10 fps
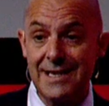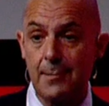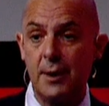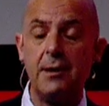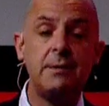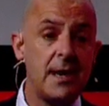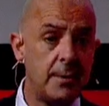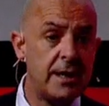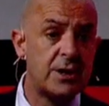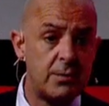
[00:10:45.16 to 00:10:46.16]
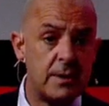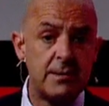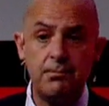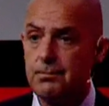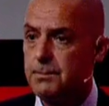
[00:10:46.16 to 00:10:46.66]
debit, debit
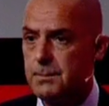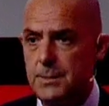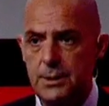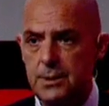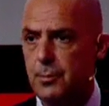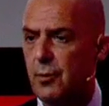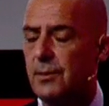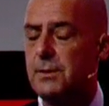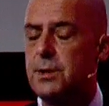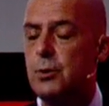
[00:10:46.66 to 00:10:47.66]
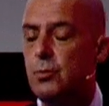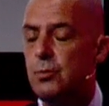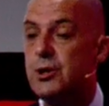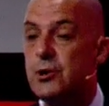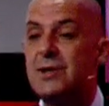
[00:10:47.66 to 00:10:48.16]
instrument to, to
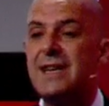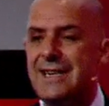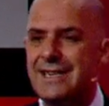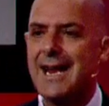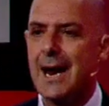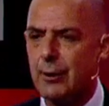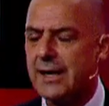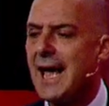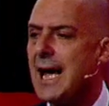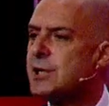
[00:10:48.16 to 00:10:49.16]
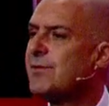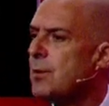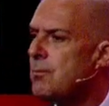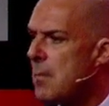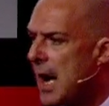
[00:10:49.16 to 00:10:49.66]
reduce the need to carry cash
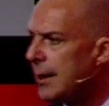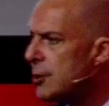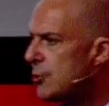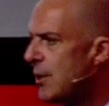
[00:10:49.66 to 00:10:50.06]
for minor